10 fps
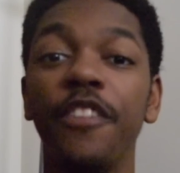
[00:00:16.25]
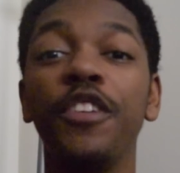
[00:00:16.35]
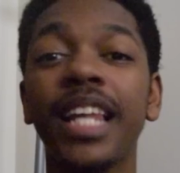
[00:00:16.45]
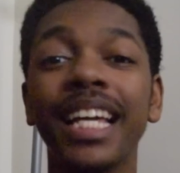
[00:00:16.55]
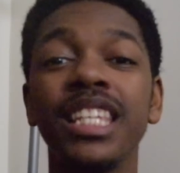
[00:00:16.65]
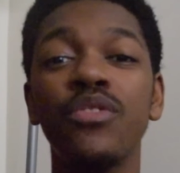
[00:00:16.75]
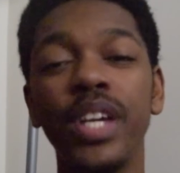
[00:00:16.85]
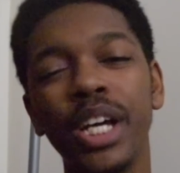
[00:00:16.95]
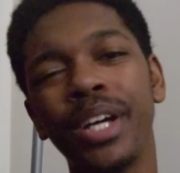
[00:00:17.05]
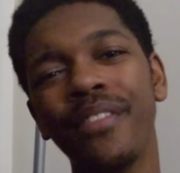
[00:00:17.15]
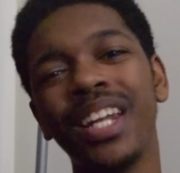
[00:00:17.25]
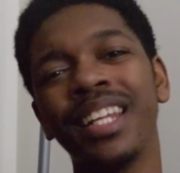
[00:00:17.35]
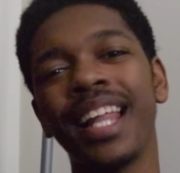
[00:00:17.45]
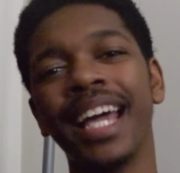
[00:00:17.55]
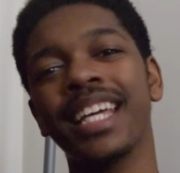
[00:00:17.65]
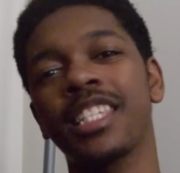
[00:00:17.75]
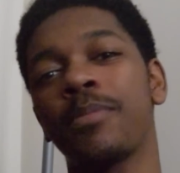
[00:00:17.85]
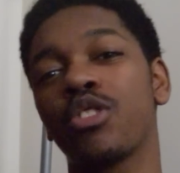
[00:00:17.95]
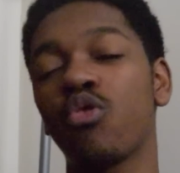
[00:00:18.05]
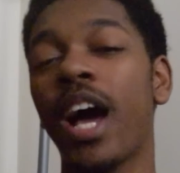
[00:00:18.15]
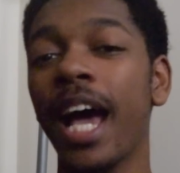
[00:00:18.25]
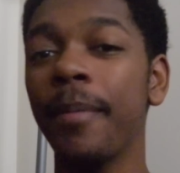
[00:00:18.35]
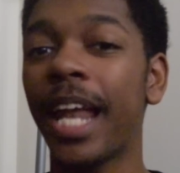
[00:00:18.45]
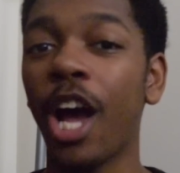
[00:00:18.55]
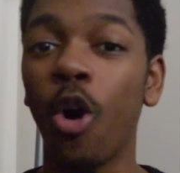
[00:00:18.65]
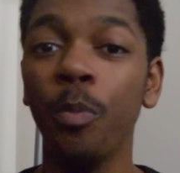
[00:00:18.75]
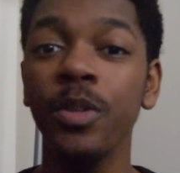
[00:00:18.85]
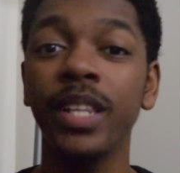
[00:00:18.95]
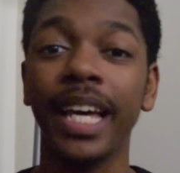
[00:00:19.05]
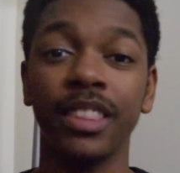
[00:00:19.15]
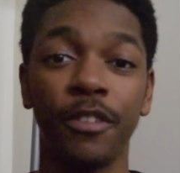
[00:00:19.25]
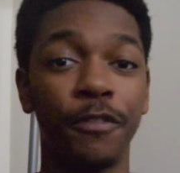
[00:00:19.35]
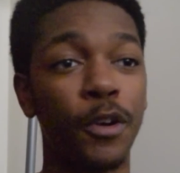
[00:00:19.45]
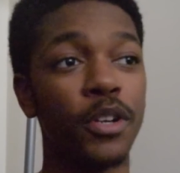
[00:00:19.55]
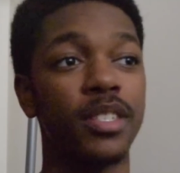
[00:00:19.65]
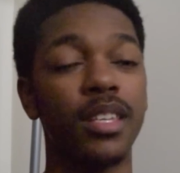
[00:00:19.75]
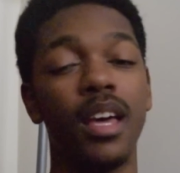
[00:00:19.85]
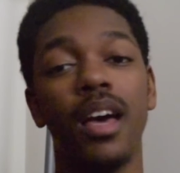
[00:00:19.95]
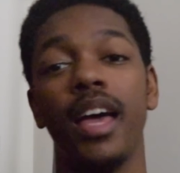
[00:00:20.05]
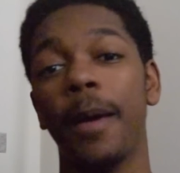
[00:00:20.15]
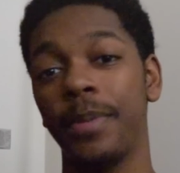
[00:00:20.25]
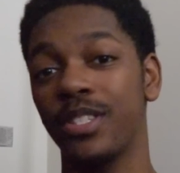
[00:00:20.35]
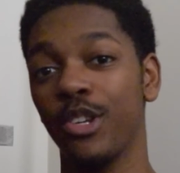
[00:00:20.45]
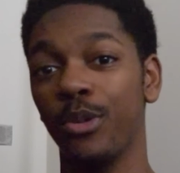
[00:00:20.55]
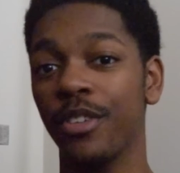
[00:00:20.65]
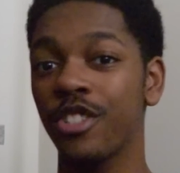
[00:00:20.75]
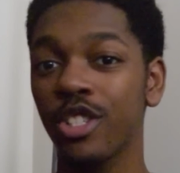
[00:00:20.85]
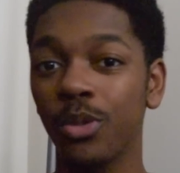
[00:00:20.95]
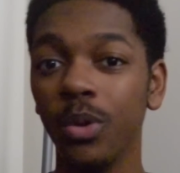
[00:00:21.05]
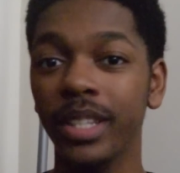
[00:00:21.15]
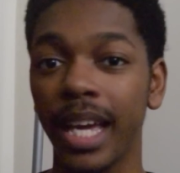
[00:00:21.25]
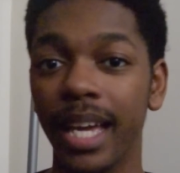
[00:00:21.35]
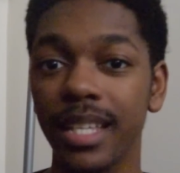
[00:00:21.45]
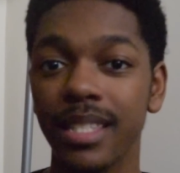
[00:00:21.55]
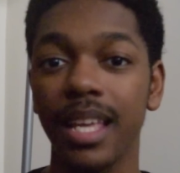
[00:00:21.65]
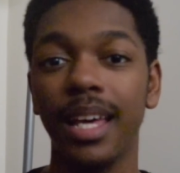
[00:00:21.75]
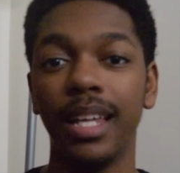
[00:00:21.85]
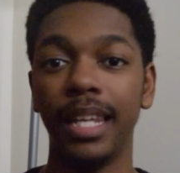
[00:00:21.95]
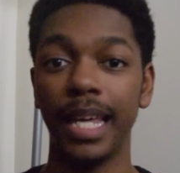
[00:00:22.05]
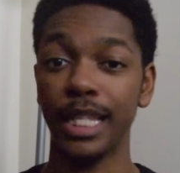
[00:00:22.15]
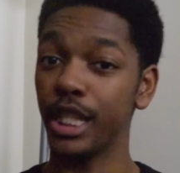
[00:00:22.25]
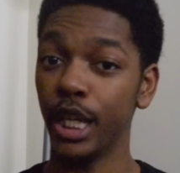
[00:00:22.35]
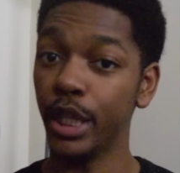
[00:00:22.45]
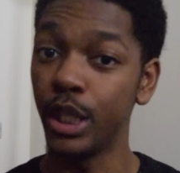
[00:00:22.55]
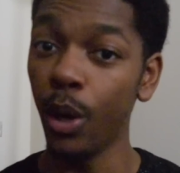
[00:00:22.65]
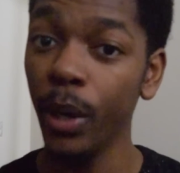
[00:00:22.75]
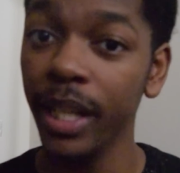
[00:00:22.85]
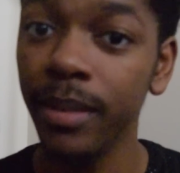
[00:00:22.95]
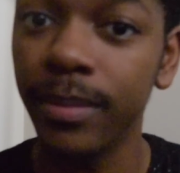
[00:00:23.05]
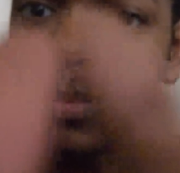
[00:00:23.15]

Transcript: And if you like this video, give it a like and subscribe, and I hope you like the first episode of School Daze. Let's get to it!